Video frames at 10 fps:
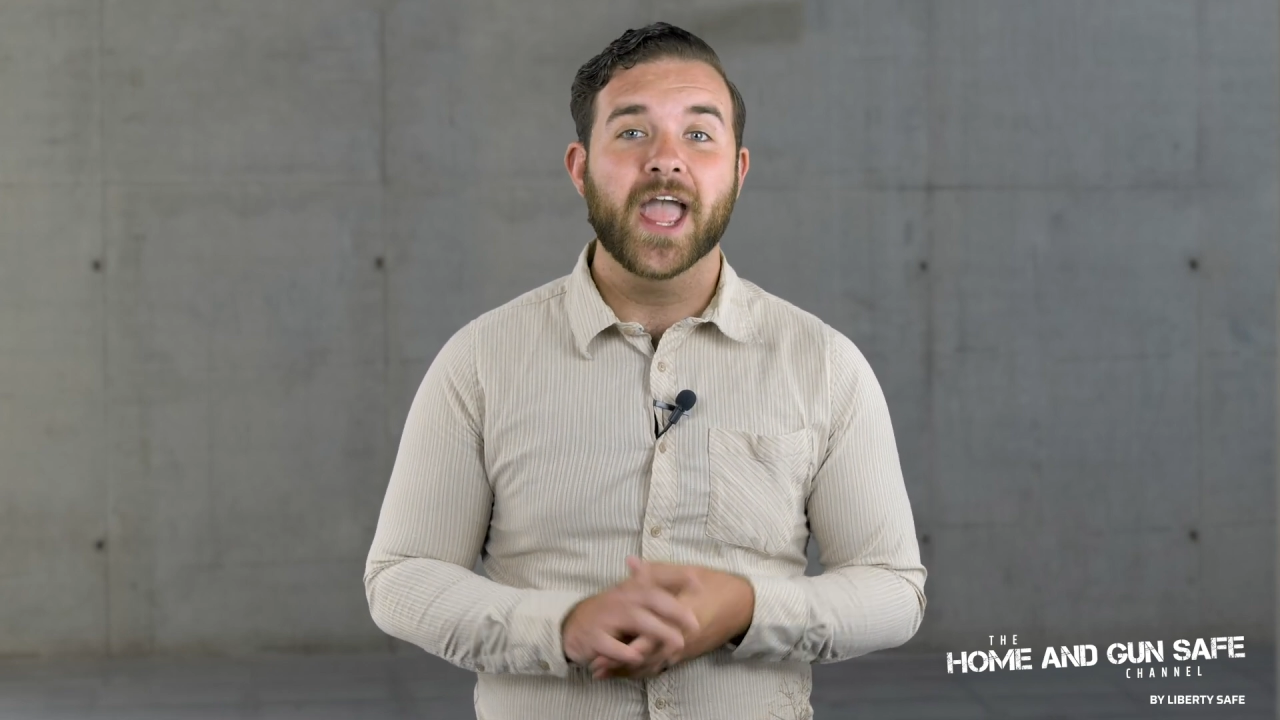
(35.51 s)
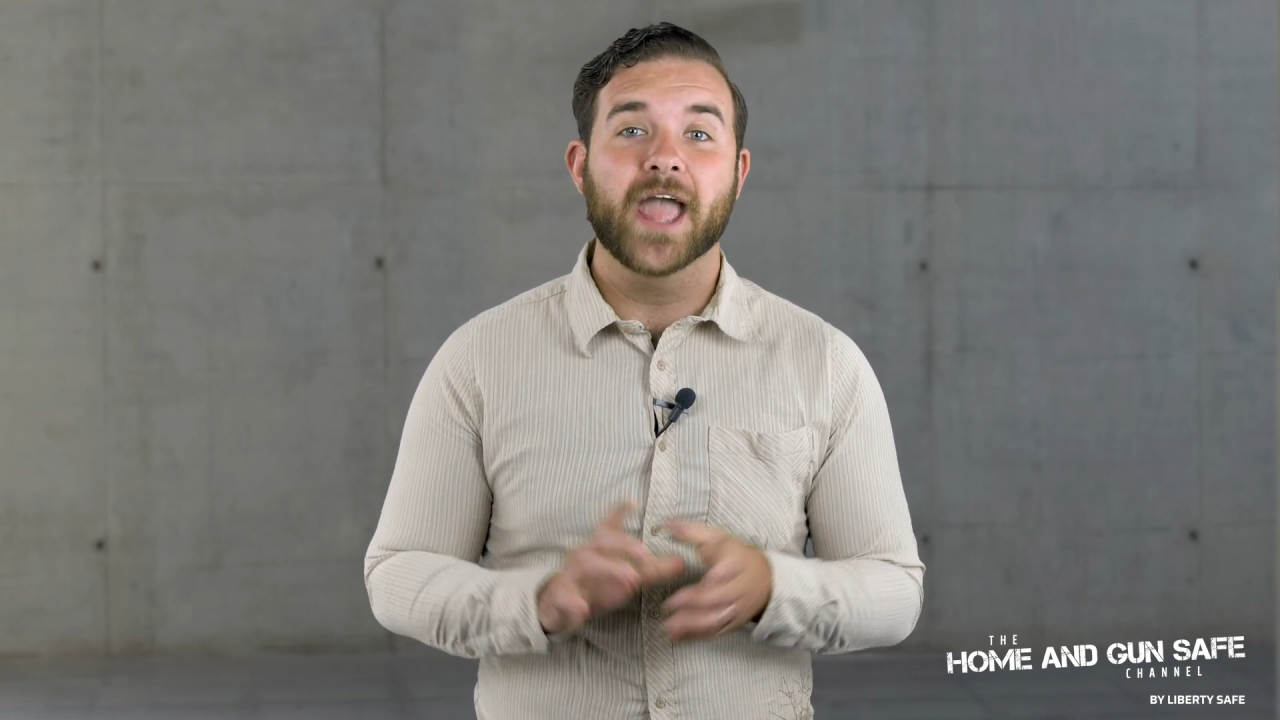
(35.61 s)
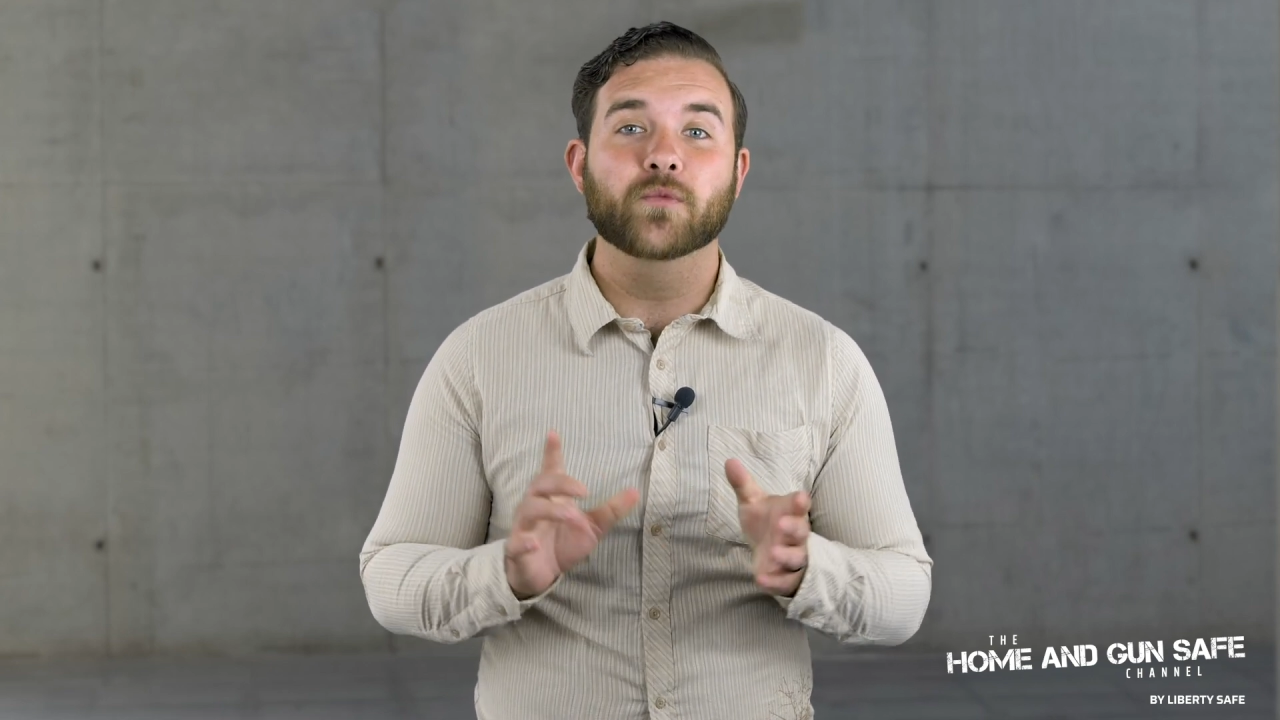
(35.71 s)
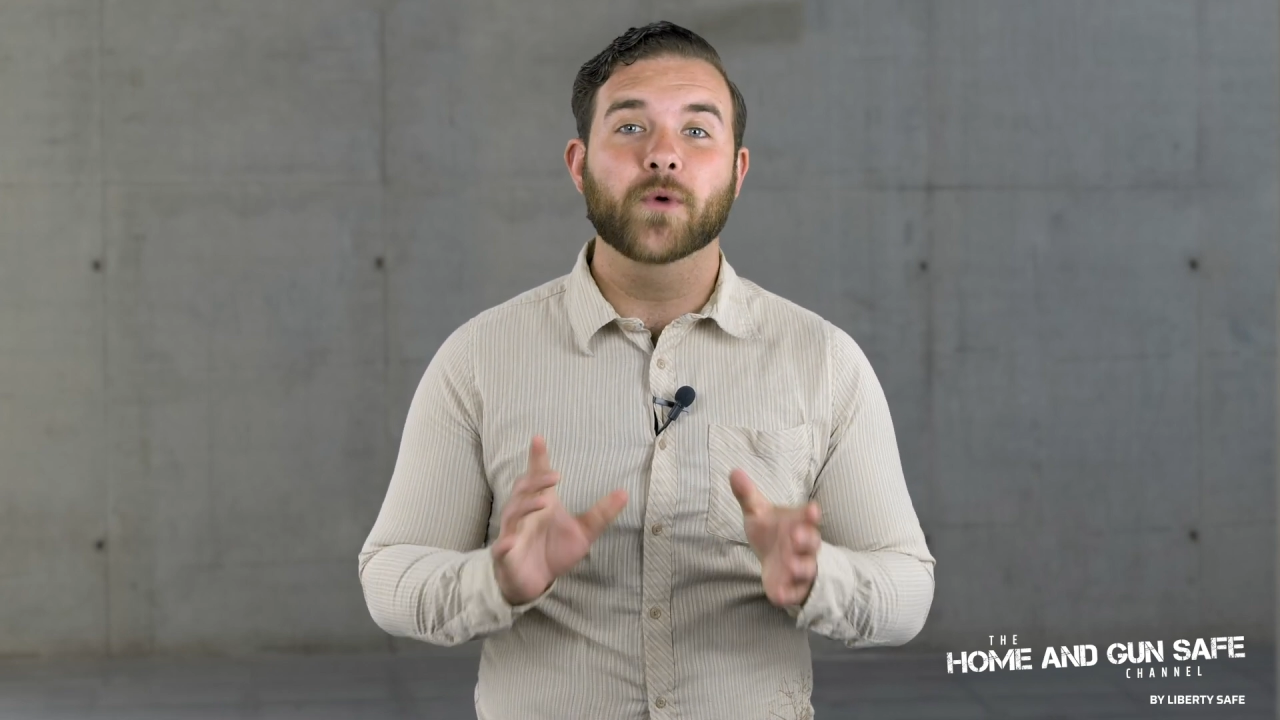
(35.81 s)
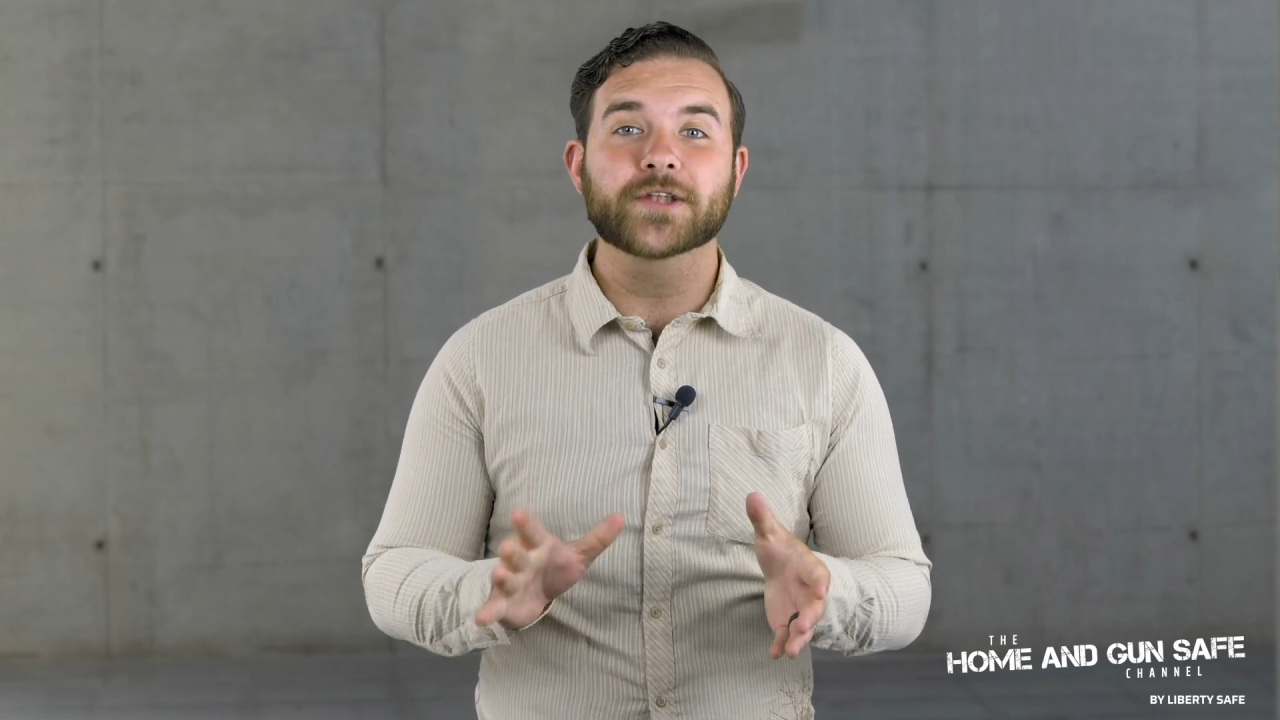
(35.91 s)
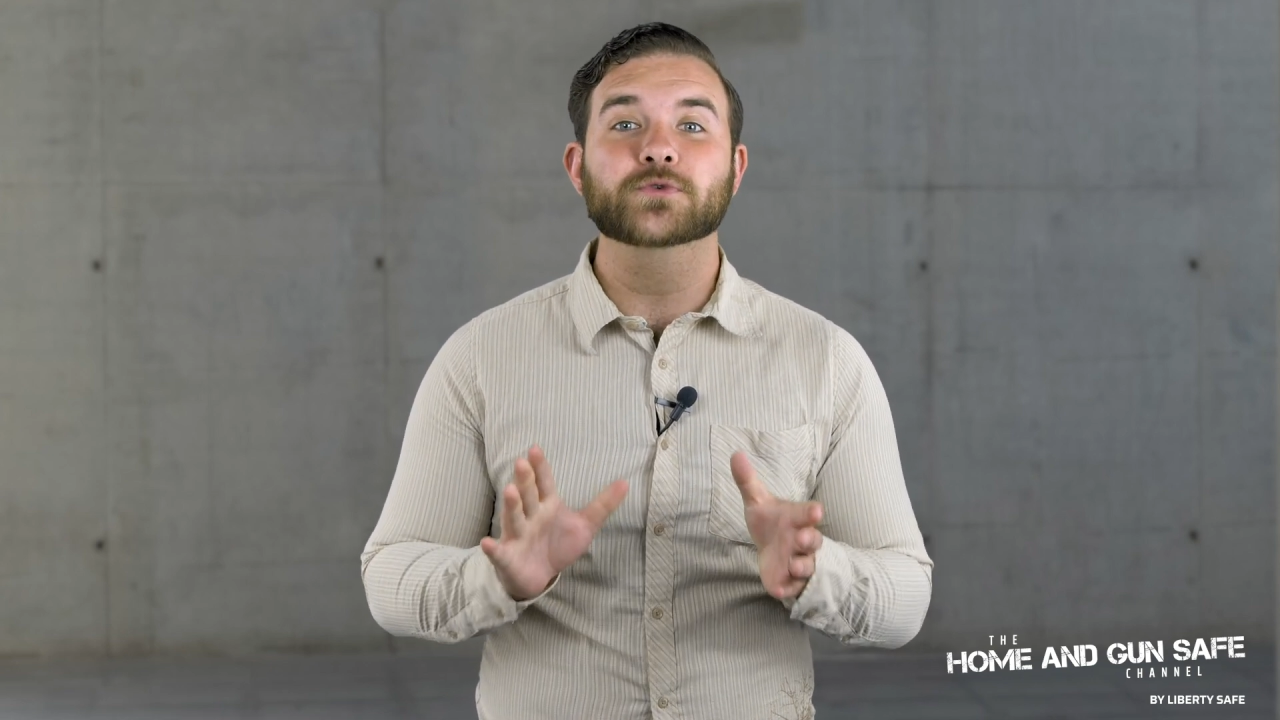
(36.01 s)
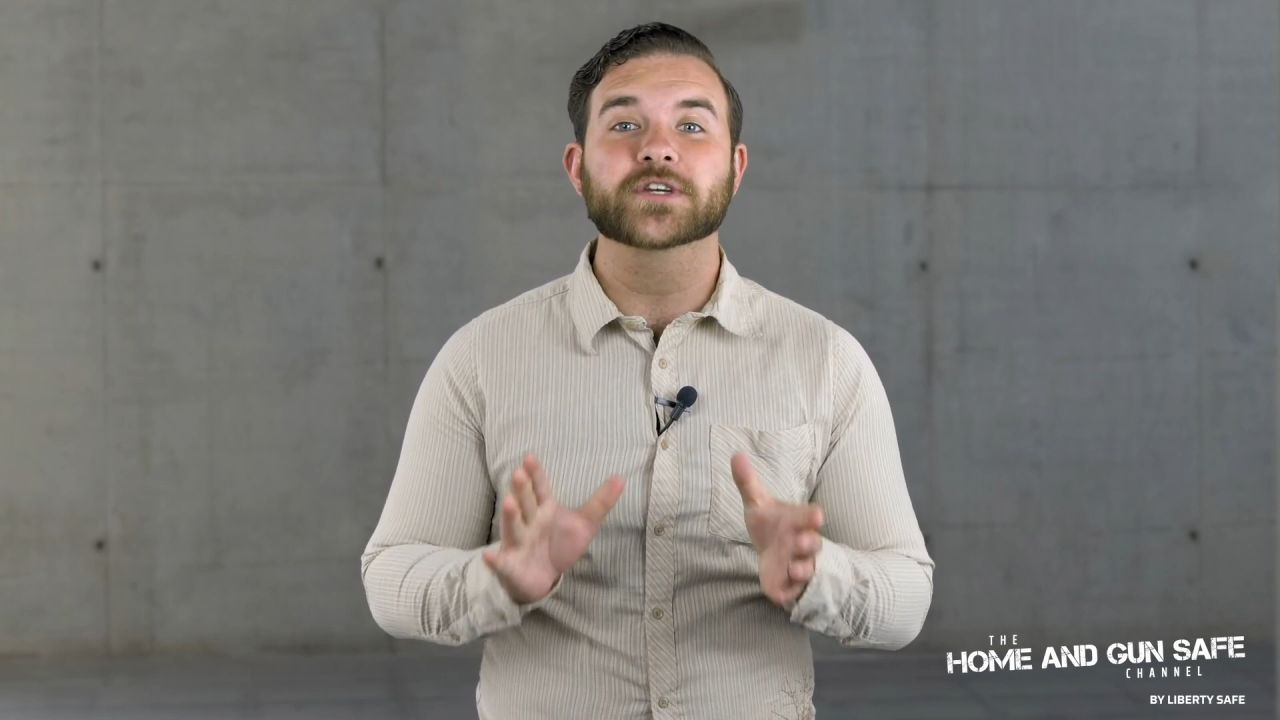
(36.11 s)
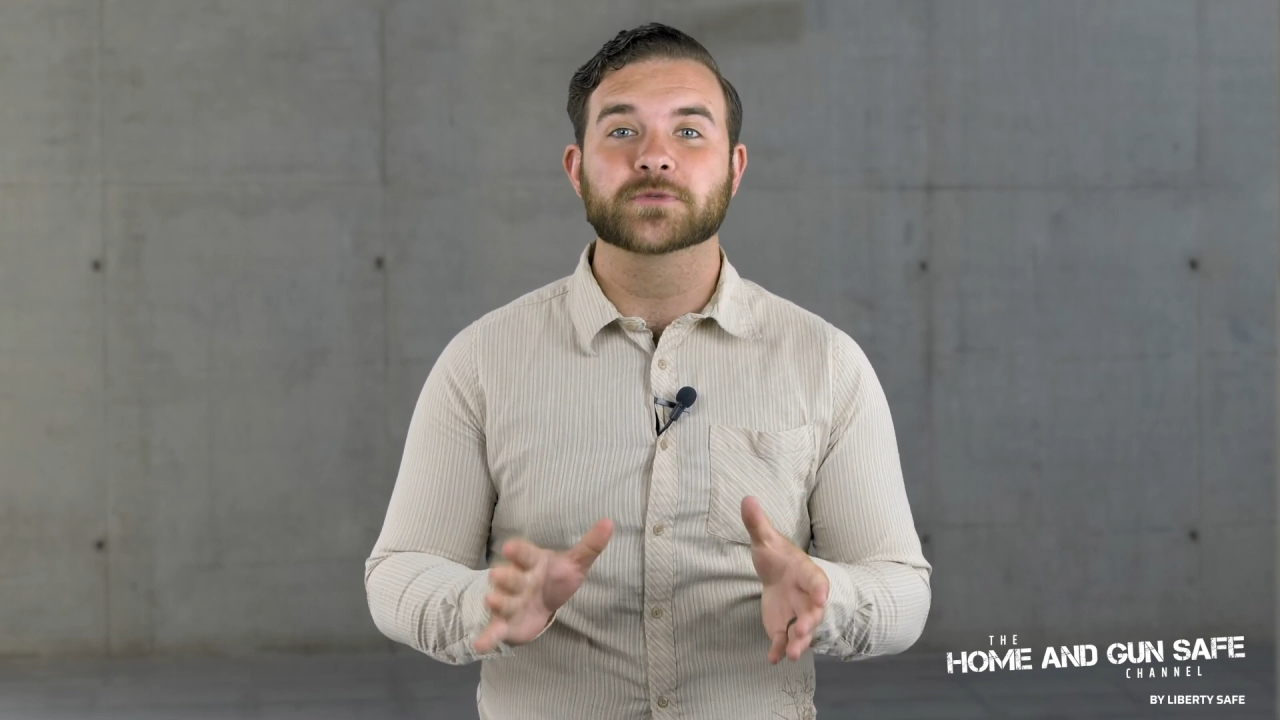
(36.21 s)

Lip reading: and what to